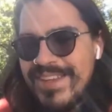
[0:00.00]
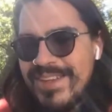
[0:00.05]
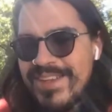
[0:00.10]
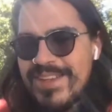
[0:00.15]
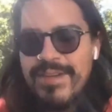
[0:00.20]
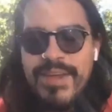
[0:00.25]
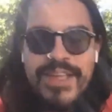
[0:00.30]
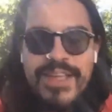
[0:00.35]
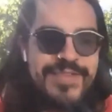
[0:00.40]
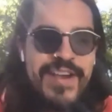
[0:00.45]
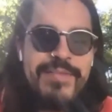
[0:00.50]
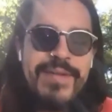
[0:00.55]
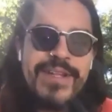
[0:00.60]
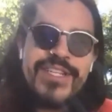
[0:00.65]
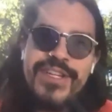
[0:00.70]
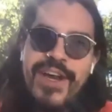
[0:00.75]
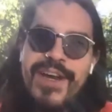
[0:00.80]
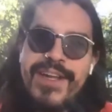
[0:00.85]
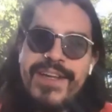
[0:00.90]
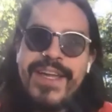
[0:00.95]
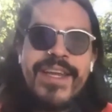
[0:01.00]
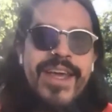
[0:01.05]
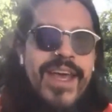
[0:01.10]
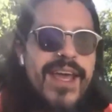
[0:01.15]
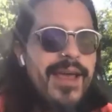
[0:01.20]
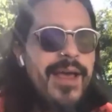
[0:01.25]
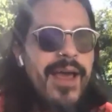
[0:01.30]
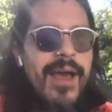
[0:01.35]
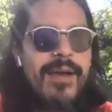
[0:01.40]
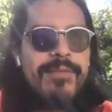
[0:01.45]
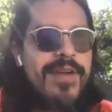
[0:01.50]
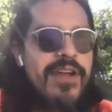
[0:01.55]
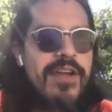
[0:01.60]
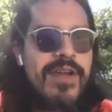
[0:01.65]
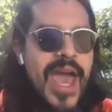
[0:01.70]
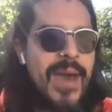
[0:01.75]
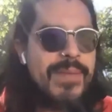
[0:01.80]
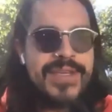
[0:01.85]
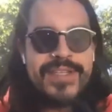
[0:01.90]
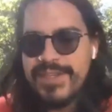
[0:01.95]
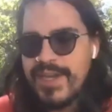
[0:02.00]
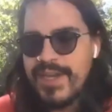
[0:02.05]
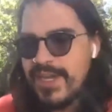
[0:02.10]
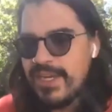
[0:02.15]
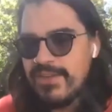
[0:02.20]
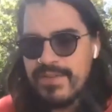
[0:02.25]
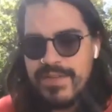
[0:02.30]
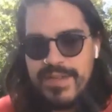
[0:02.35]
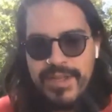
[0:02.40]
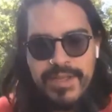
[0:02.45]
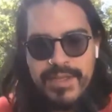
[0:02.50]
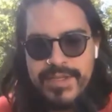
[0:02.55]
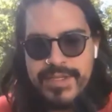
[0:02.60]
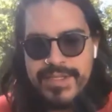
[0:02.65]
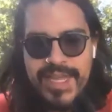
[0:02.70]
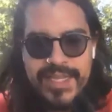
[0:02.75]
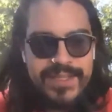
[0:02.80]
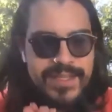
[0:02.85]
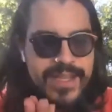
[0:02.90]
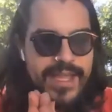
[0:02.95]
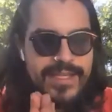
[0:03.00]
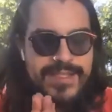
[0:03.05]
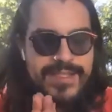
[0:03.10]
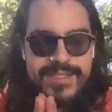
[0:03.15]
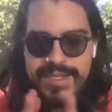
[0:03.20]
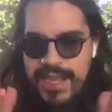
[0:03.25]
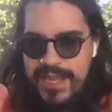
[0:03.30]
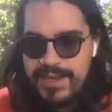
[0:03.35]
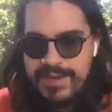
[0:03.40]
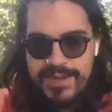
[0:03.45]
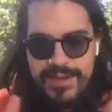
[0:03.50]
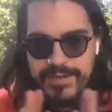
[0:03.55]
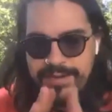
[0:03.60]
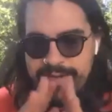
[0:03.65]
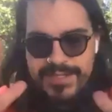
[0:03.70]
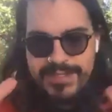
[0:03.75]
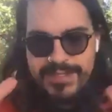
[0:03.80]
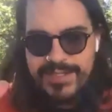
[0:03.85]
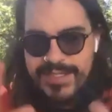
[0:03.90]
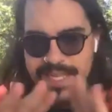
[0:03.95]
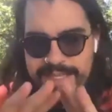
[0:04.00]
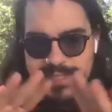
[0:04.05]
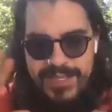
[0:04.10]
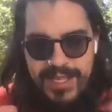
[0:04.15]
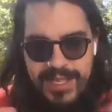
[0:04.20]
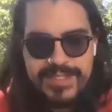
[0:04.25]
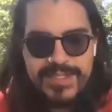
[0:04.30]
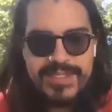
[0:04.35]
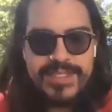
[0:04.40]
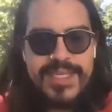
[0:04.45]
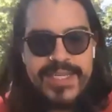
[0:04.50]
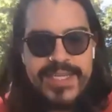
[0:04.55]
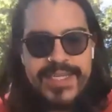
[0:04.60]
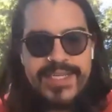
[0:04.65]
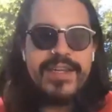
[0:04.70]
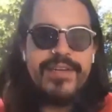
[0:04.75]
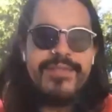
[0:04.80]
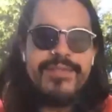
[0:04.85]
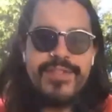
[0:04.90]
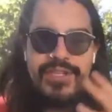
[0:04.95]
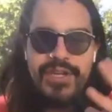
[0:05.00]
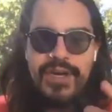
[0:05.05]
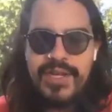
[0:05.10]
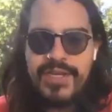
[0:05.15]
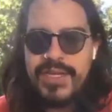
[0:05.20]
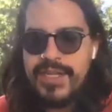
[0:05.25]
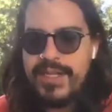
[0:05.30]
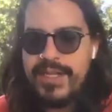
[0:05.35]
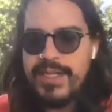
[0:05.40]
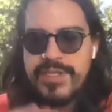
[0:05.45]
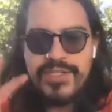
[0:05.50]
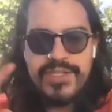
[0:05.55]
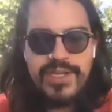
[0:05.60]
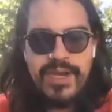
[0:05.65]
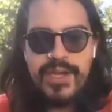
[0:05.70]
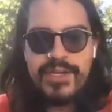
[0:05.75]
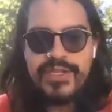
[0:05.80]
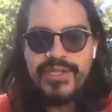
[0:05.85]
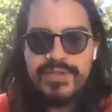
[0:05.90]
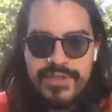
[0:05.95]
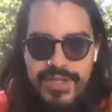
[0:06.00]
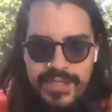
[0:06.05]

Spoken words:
It's very much not, and I'm very happy to kind of set that scene of Jonny and Josh.